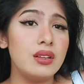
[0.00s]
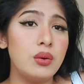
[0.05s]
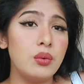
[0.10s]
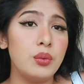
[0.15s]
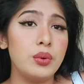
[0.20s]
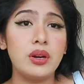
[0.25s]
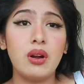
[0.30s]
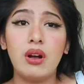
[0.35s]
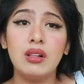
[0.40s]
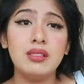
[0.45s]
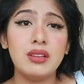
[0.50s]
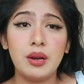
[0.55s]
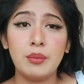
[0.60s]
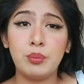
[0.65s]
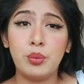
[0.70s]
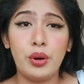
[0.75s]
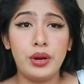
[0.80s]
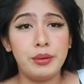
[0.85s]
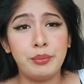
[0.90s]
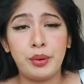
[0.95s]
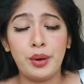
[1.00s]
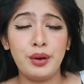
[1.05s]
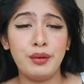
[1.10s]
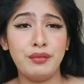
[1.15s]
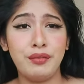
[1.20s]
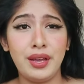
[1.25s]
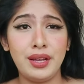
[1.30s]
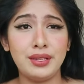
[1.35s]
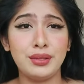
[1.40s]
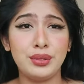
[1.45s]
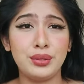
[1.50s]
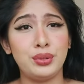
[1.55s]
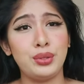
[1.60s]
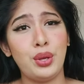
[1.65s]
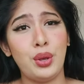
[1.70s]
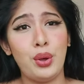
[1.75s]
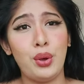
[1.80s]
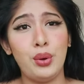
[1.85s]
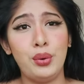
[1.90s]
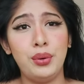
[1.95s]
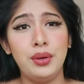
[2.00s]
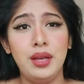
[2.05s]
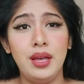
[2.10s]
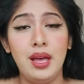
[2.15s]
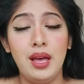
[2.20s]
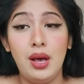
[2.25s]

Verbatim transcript: We're all not born perfect, so